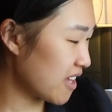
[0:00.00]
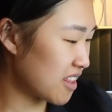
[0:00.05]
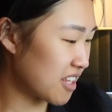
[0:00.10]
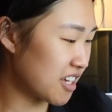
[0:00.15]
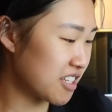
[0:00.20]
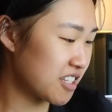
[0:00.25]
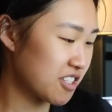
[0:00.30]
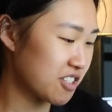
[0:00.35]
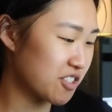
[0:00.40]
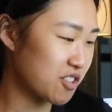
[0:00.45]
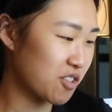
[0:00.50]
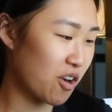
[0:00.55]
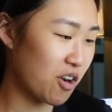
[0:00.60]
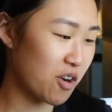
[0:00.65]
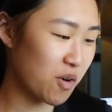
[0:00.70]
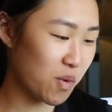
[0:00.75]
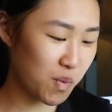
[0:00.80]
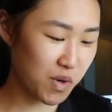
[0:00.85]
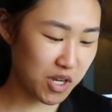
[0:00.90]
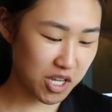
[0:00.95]
Let's
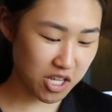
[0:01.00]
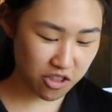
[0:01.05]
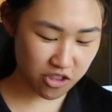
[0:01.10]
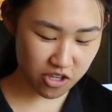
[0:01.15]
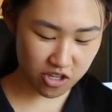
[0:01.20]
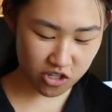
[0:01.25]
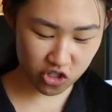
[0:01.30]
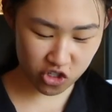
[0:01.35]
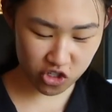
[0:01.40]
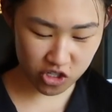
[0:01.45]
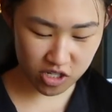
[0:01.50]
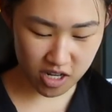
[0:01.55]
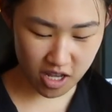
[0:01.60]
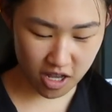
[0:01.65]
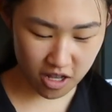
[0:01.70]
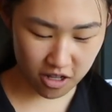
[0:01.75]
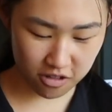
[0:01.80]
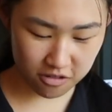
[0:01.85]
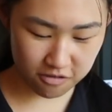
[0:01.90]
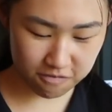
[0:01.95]
start with
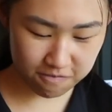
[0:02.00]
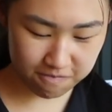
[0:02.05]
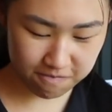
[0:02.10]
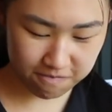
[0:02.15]
Chanel.